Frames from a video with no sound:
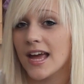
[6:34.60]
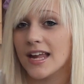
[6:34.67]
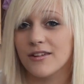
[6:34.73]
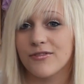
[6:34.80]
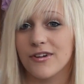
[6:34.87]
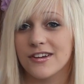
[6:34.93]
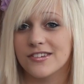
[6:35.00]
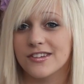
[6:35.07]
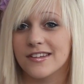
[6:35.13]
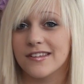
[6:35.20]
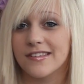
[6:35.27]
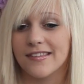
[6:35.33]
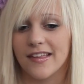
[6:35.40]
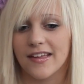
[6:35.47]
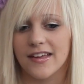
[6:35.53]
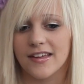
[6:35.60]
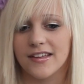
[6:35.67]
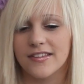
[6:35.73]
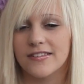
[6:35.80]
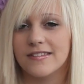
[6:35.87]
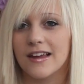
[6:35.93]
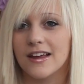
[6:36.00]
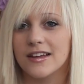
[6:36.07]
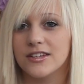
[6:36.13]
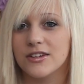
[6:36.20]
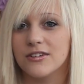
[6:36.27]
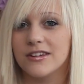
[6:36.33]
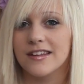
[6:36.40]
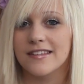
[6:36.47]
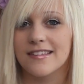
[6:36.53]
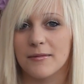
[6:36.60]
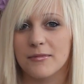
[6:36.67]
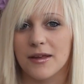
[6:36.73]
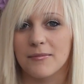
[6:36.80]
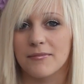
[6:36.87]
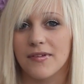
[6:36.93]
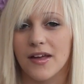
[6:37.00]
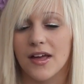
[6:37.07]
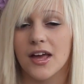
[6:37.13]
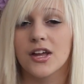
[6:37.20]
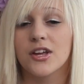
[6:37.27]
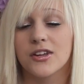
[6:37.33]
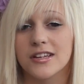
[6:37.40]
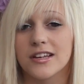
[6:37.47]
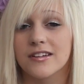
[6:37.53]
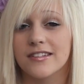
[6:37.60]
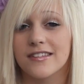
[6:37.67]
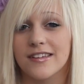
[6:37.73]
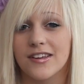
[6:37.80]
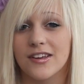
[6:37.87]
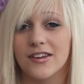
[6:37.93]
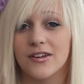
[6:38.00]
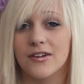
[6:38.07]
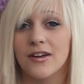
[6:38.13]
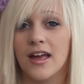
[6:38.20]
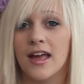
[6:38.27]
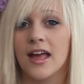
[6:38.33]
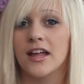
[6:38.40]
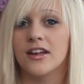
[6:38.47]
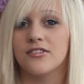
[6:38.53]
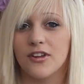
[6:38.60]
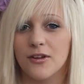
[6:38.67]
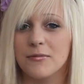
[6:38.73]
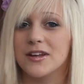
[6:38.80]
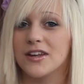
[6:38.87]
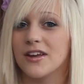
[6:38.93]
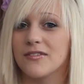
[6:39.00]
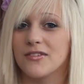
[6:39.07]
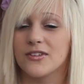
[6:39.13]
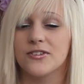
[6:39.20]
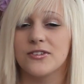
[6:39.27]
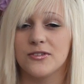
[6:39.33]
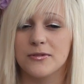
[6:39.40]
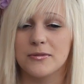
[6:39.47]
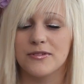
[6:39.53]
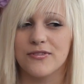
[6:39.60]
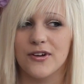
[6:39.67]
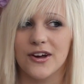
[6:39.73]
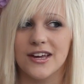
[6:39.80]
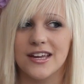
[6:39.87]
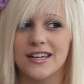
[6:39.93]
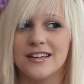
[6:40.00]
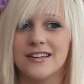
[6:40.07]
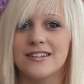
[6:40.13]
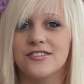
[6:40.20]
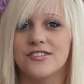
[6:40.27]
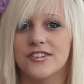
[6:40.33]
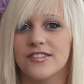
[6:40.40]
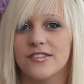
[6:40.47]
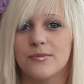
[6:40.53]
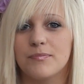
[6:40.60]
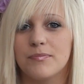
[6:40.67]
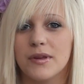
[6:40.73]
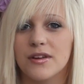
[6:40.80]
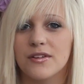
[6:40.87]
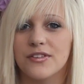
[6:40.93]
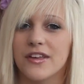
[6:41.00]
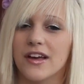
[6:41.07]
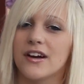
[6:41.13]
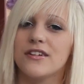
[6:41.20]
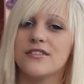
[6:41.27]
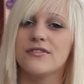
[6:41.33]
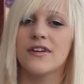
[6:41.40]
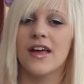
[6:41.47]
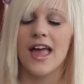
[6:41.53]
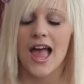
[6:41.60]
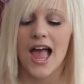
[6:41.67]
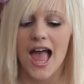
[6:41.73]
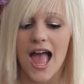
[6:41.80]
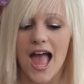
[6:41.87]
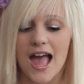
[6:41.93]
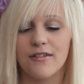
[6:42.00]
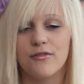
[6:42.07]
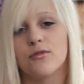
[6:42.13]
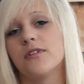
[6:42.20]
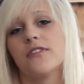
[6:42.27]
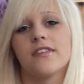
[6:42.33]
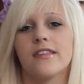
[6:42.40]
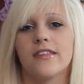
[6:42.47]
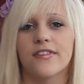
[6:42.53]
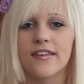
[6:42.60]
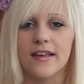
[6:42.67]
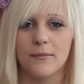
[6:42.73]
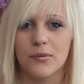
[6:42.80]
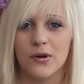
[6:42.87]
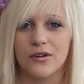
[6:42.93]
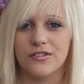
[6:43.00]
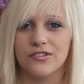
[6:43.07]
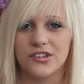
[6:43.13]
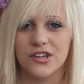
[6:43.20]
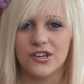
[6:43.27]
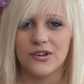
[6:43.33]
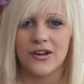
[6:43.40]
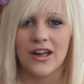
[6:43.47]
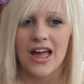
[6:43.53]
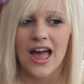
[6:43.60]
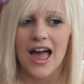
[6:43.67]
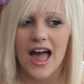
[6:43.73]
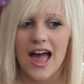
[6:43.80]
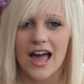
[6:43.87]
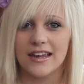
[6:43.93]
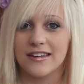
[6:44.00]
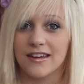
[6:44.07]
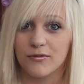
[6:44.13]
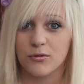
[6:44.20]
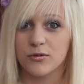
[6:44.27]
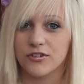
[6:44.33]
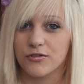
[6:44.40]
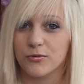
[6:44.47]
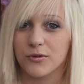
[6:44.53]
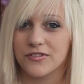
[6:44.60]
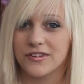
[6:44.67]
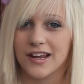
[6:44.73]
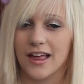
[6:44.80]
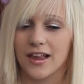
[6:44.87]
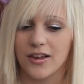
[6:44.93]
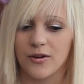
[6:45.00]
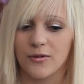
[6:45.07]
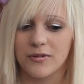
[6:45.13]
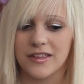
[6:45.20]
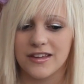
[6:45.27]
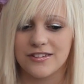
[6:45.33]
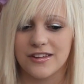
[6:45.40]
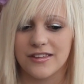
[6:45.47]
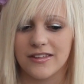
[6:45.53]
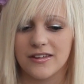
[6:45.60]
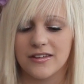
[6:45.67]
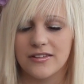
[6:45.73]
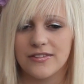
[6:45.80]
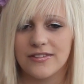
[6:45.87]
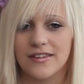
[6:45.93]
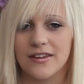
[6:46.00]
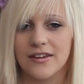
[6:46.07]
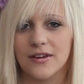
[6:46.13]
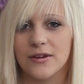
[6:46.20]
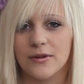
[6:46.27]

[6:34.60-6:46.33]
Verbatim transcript: any freshers that are starting uni in September, good luck to you. Don't be nervous, you'll be fine. Just be yourself. Everyone's in the same boat as you, and everyone just wants to get along with each other. So